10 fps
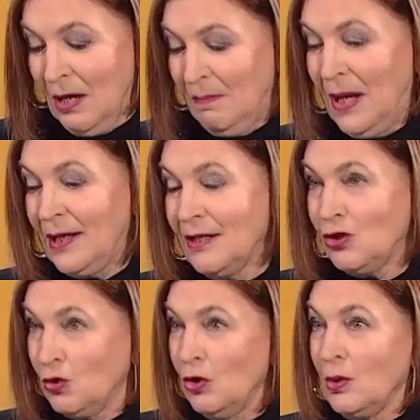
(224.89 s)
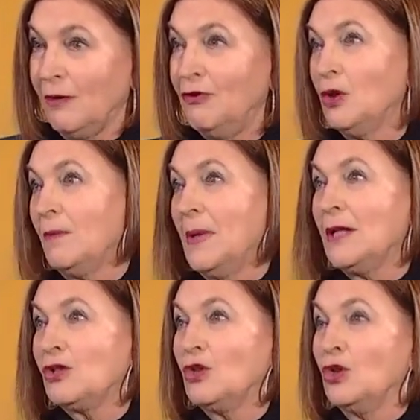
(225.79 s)
But it's true. If you're a
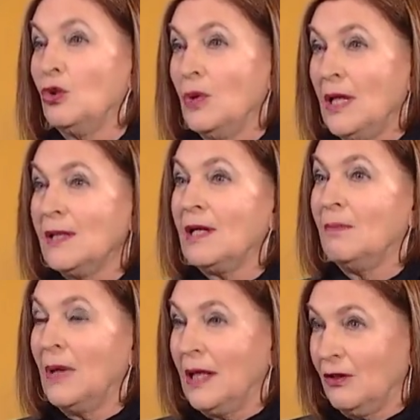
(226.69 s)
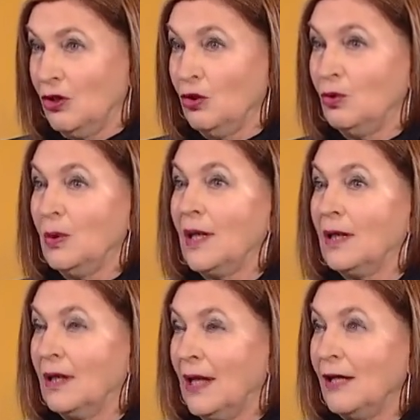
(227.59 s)
minister, you need somebody
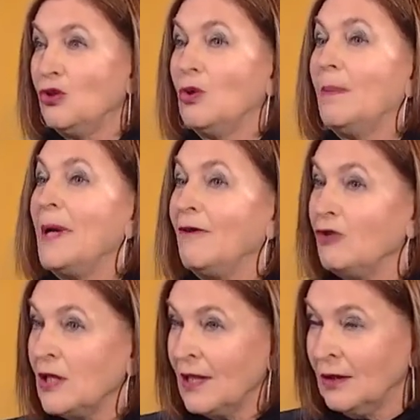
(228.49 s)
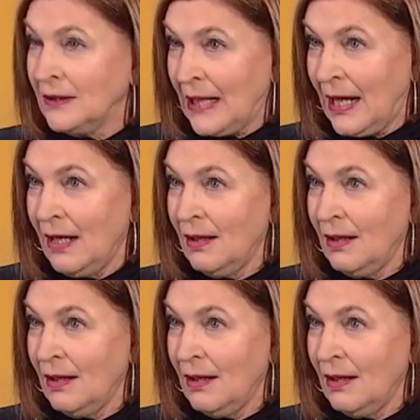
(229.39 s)
to catch you up every single day.